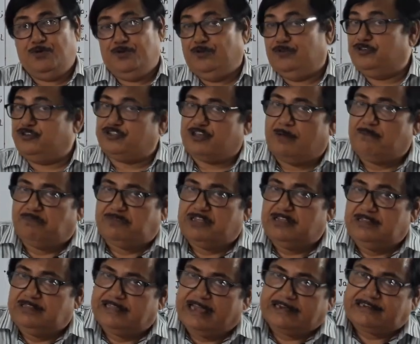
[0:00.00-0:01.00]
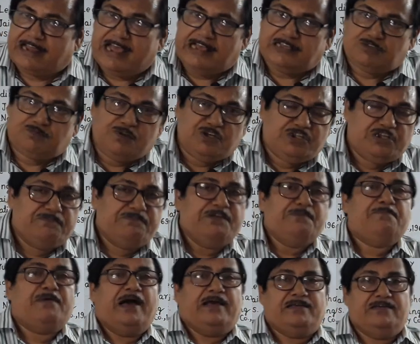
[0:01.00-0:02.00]
something that has been given
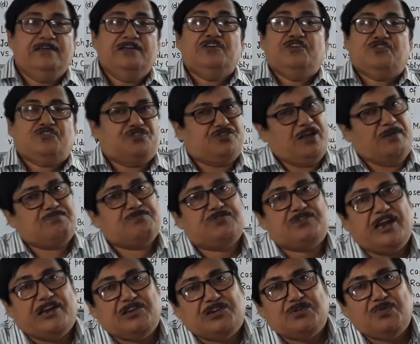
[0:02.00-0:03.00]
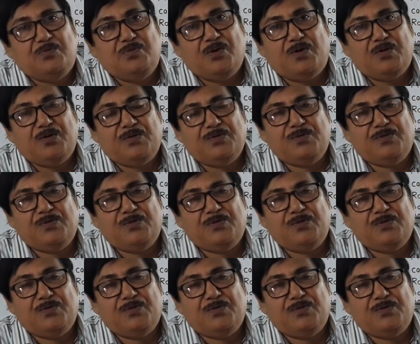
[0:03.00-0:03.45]
by substantive law.